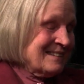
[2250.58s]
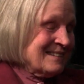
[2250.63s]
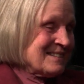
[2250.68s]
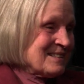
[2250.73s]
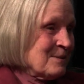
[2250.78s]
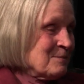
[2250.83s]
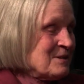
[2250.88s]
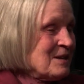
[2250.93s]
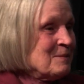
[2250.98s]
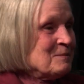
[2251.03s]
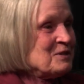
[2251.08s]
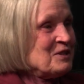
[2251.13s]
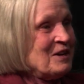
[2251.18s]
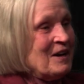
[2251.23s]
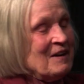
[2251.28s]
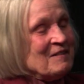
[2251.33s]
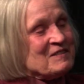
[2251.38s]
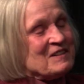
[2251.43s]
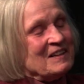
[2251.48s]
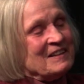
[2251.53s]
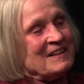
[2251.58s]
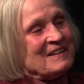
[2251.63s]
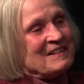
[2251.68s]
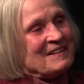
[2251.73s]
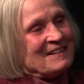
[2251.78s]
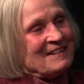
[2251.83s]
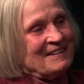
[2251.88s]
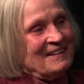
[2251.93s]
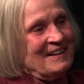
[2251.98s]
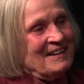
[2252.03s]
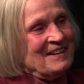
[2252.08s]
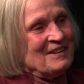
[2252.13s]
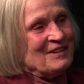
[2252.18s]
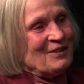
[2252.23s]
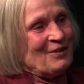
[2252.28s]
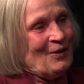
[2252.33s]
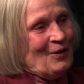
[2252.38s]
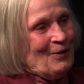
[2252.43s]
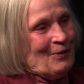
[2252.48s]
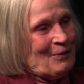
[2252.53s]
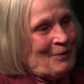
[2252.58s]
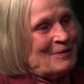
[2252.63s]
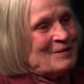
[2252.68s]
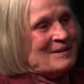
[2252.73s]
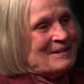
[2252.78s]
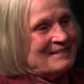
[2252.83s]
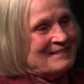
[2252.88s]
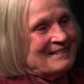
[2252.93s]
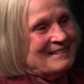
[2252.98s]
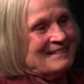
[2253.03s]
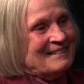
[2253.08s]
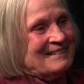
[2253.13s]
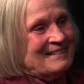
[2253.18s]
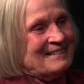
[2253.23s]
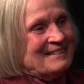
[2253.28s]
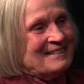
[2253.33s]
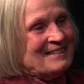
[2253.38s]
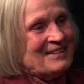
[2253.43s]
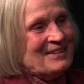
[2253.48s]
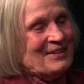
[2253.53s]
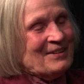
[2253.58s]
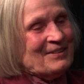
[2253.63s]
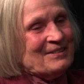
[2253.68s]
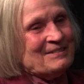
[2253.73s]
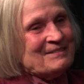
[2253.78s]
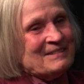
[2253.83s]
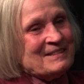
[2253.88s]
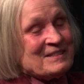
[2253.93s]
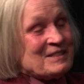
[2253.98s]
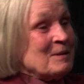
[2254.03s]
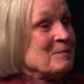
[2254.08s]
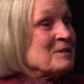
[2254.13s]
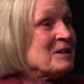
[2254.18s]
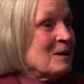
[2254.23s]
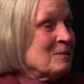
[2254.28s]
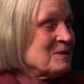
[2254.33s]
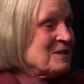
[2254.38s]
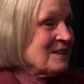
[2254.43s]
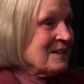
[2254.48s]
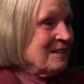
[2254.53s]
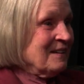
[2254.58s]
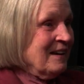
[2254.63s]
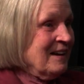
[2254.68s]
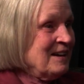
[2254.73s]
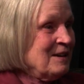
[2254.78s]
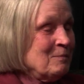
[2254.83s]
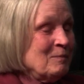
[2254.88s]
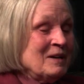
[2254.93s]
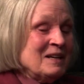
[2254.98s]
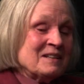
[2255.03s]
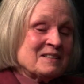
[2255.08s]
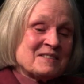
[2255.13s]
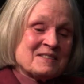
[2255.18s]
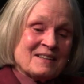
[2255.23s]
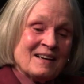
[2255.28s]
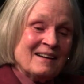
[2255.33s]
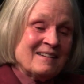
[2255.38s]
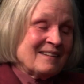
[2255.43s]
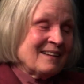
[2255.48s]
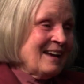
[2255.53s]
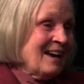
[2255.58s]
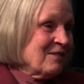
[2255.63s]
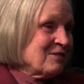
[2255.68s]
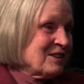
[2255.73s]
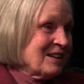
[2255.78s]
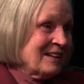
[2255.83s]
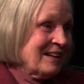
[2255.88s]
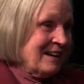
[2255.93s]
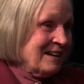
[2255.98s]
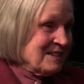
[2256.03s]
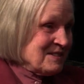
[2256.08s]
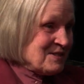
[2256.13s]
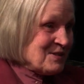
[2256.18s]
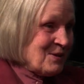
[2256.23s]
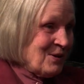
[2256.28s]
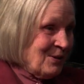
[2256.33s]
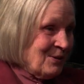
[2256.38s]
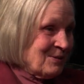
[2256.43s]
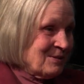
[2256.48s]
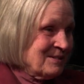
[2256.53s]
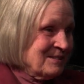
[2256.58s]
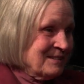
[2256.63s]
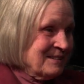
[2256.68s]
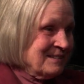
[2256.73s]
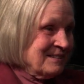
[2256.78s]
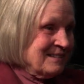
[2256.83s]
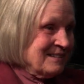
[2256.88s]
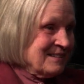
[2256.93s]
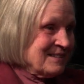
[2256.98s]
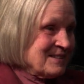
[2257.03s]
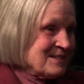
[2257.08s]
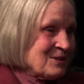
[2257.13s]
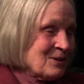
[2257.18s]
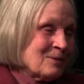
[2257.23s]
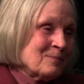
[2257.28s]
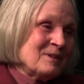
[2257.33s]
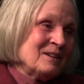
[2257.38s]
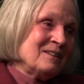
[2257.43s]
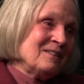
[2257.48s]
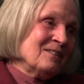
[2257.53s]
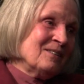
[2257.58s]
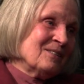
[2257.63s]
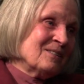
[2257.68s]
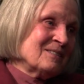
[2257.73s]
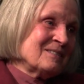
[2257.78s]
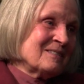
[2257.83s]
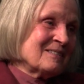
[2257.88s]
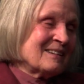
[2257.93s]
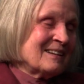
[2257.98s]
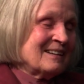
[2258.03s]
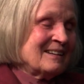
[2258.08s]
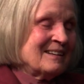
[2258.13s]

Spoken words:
sometimes you have to let the client go, you know, and sometimes the client may decide they have to let us go. So, I mean, you know,